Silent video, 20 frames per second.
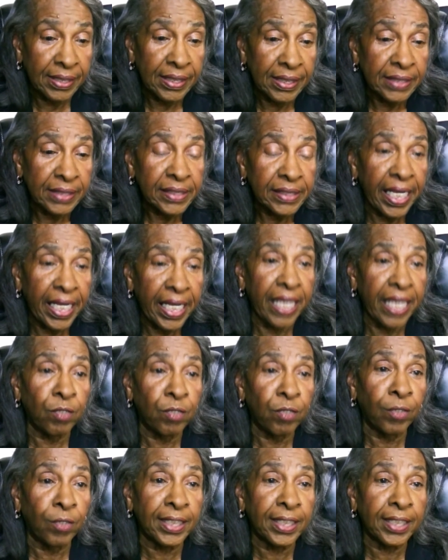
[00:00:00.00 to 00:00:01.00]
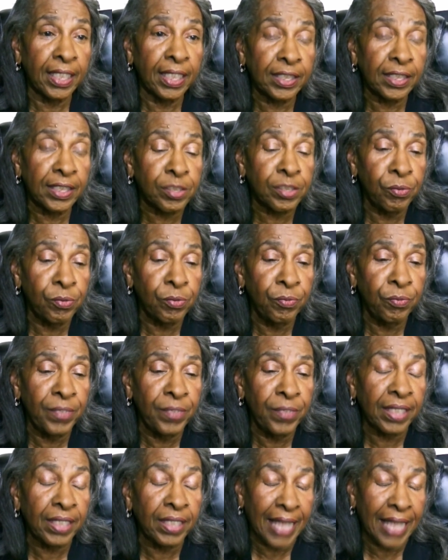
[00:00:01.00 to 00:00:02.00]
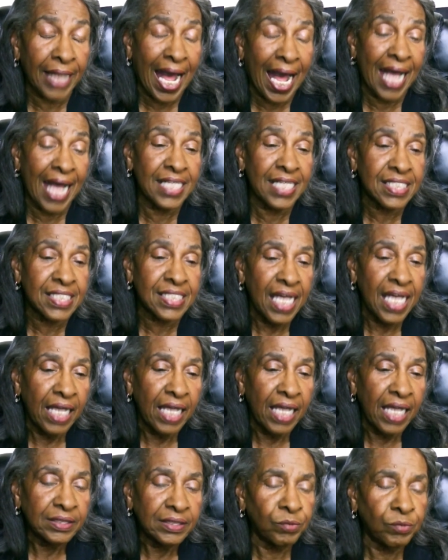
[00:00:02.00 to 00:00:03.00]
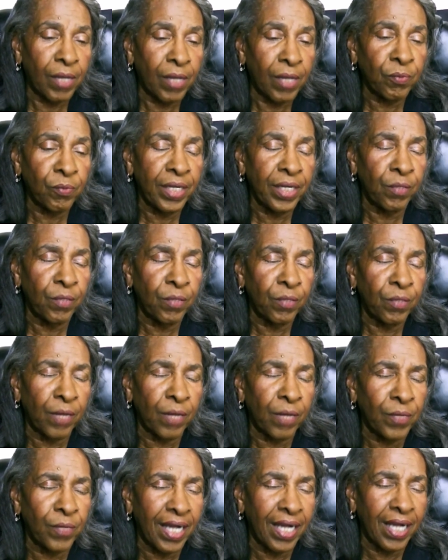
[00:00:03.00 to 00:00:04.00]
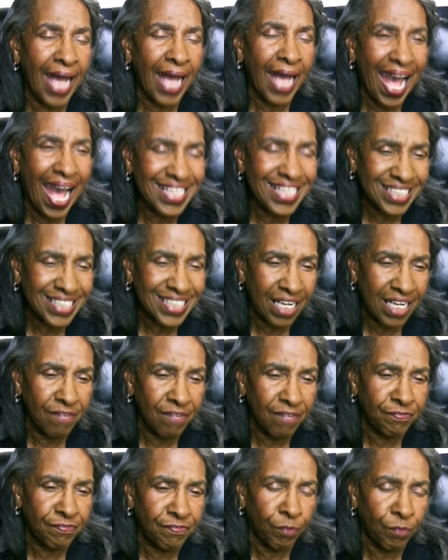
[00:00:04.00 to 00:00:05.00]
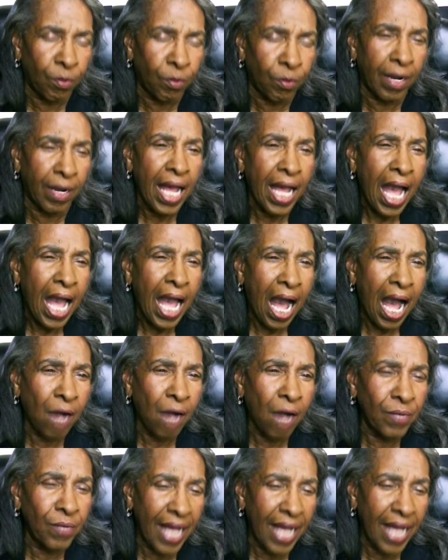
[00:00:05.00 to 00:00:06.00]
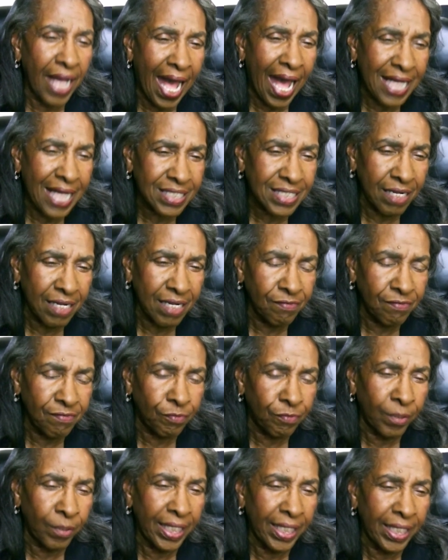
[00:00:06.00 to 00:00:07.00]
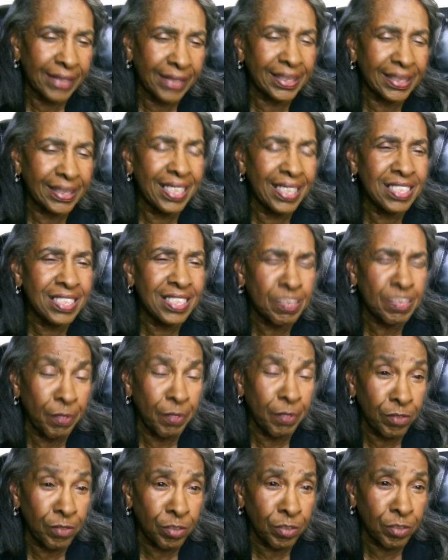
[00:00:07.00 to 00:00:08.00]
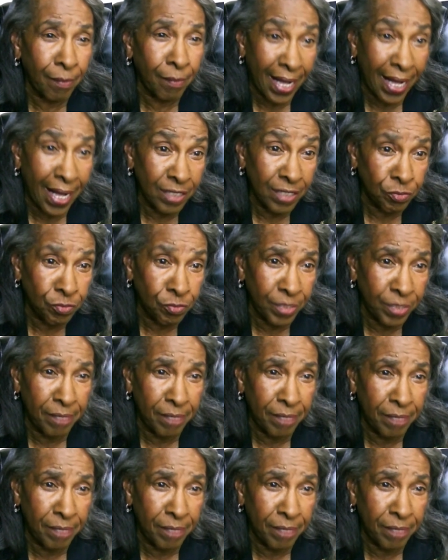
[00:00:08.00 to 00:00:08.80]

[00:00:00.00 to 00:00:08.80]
in order to realize what we are asking for, how we're asking for it in spiritual mind treatment.